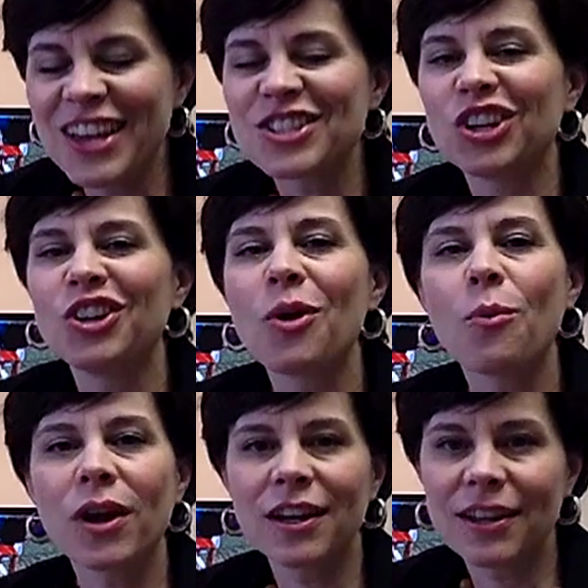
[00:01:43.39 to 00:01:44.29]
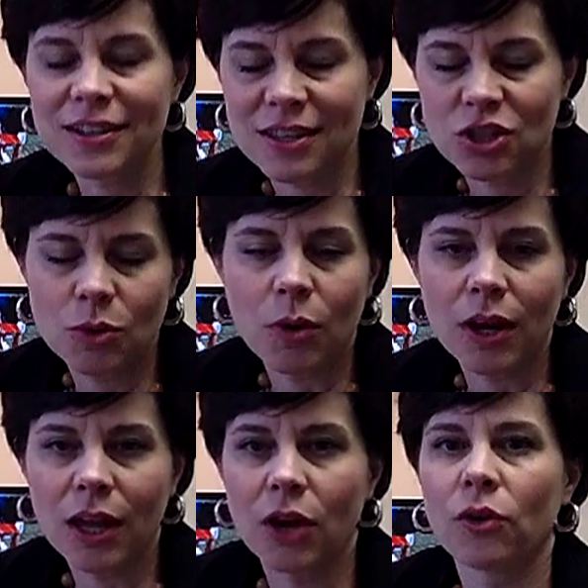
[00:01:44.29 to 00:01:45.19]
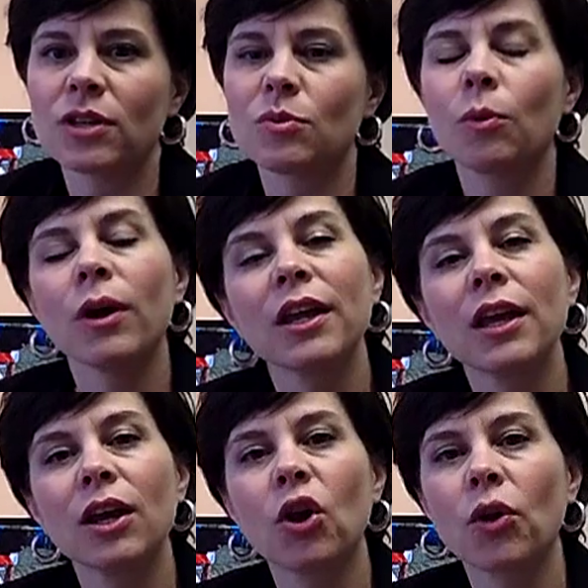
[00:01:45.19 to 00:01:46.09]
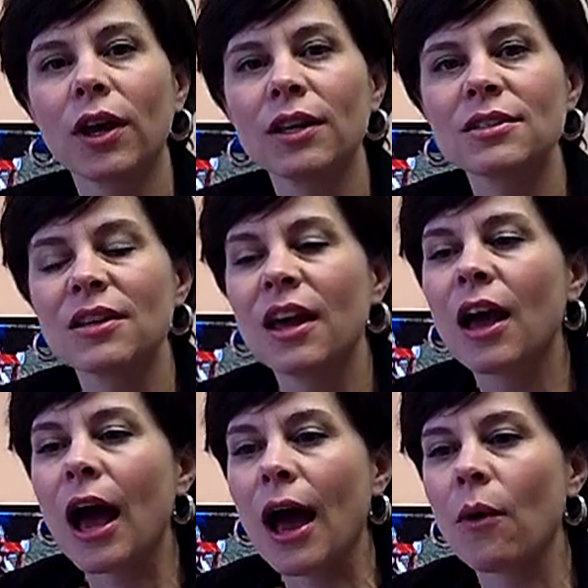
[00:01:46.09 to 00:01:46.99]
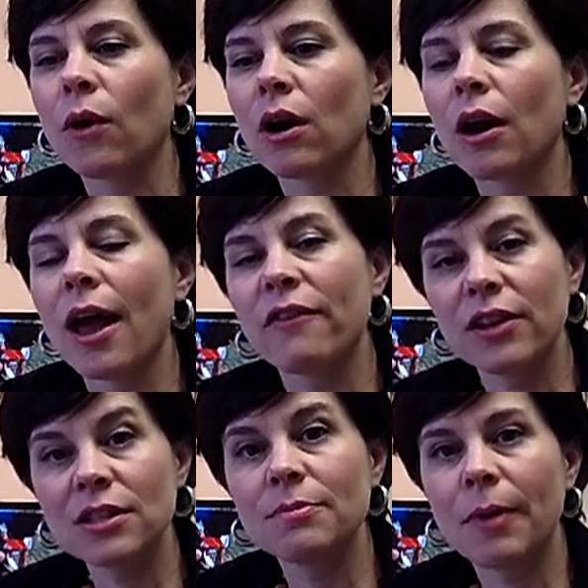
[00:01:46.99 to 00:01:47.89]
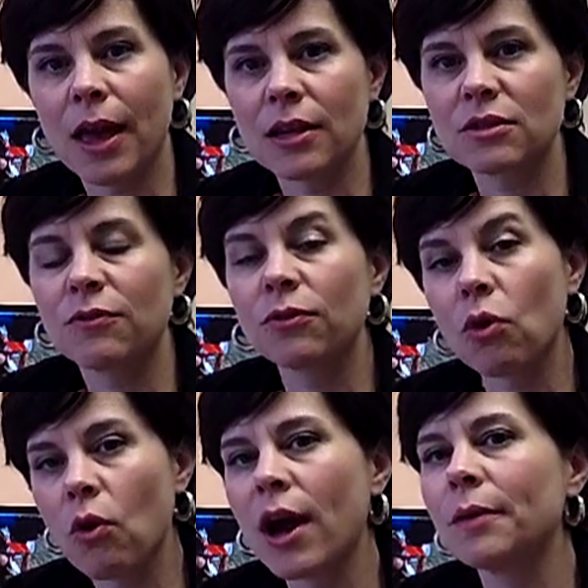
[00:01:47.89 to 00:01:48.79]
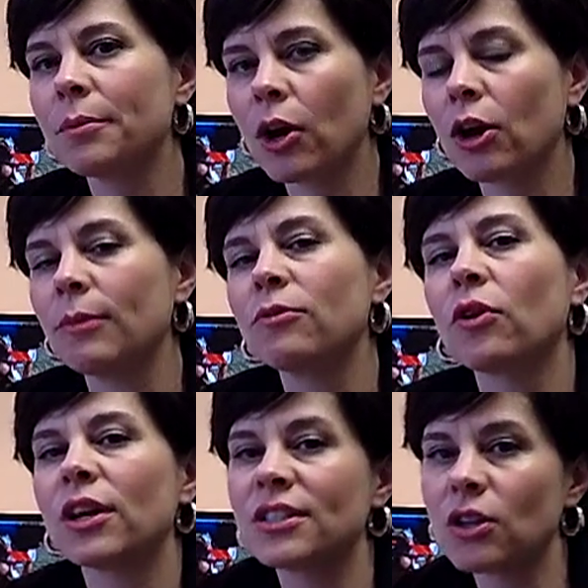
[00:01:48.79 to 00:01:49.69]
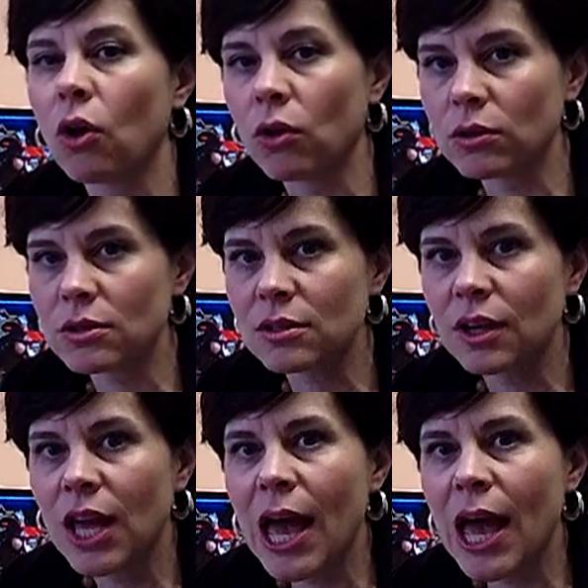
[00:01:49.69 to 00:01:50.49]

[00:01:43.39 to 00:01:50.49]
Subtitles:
So you know what it is that you want to increase. We want to increase our evidence-based fluoride program for adults.